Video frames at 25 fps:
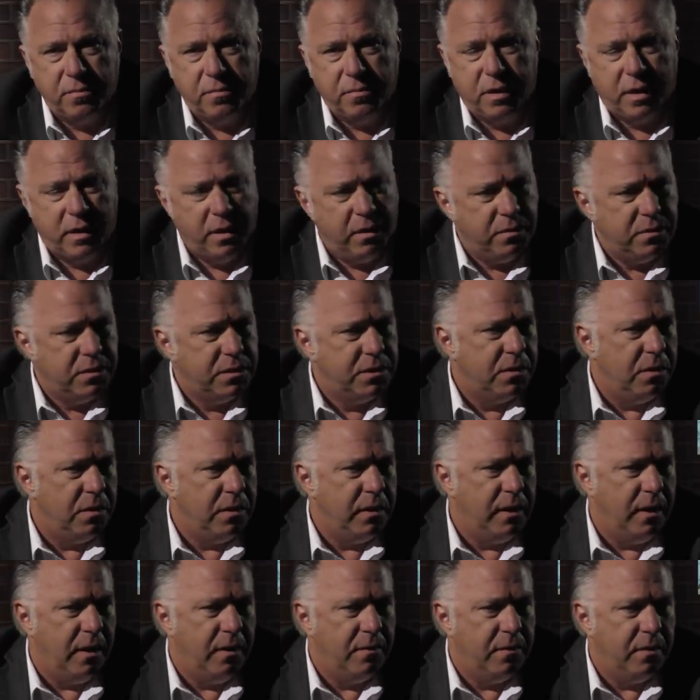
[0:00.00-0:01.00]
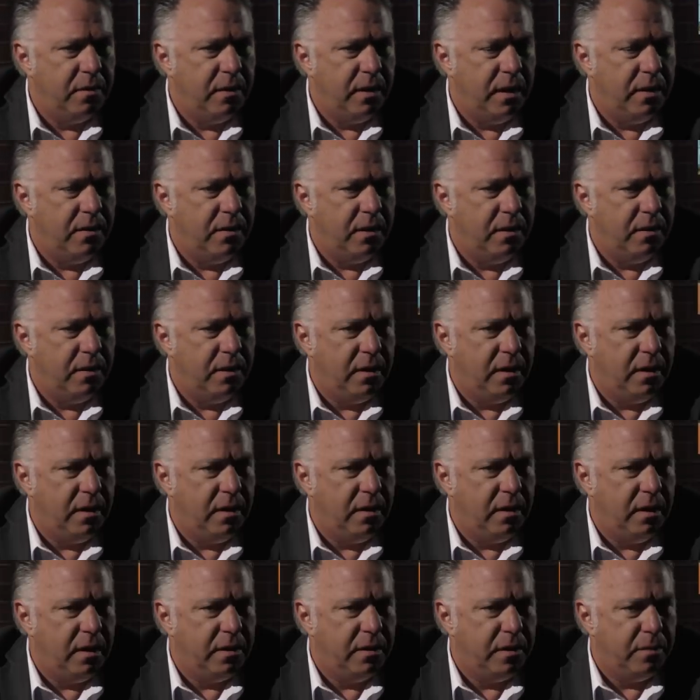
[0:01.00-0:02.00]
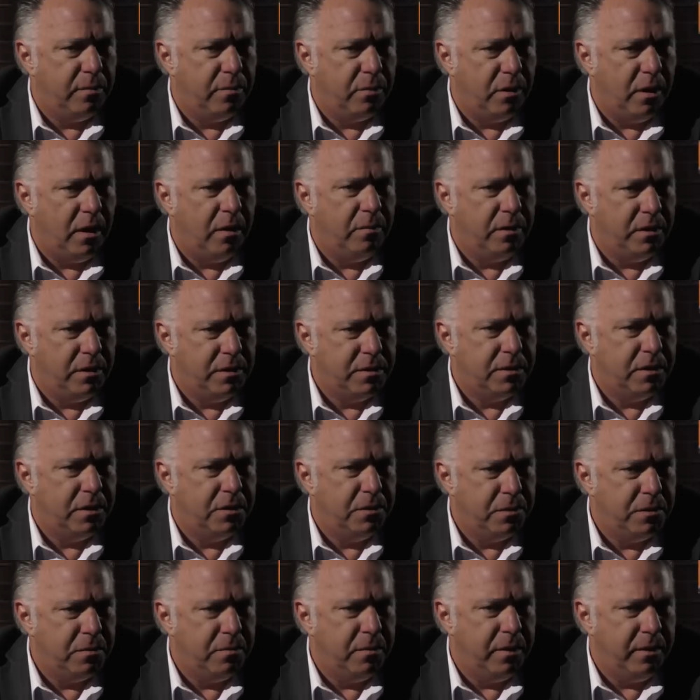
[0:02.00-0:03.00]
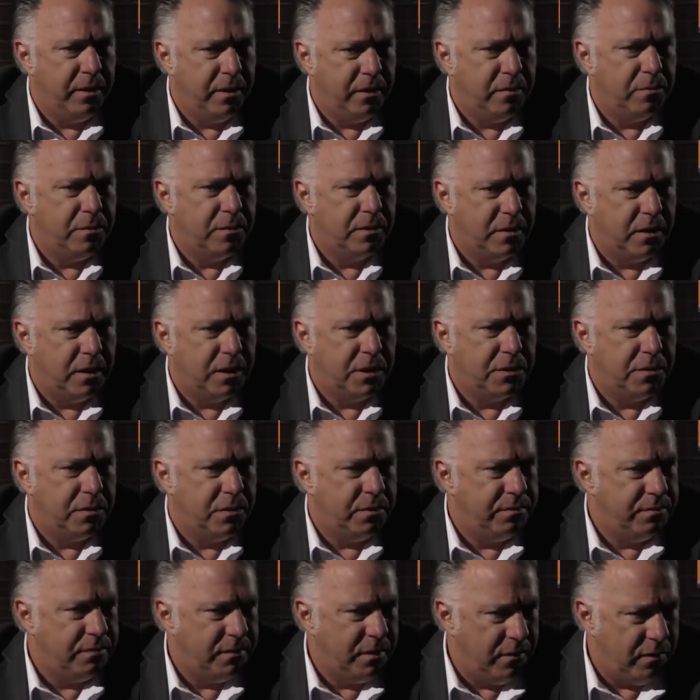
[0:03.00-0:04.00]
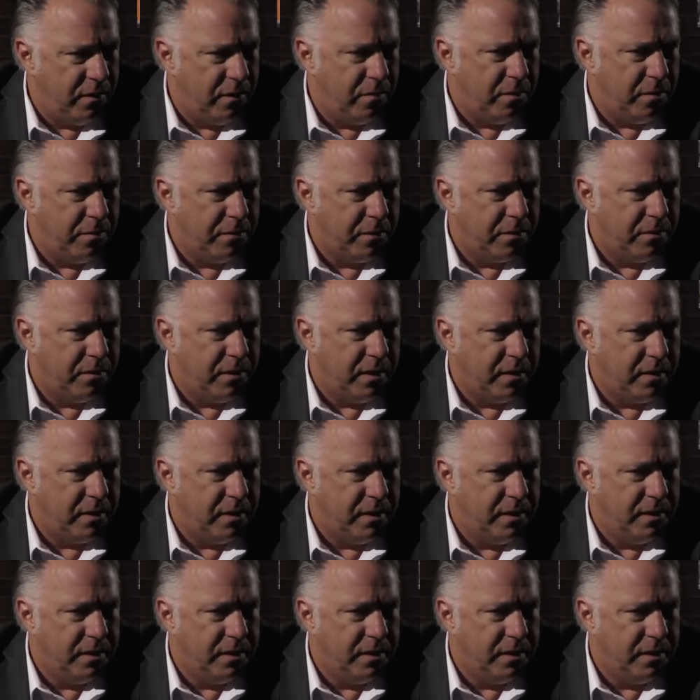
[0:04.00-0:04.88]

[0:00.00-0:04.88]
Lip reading: I think it was shortly after that that they elected a prime minister who was a married homosexual, if I remember correctly.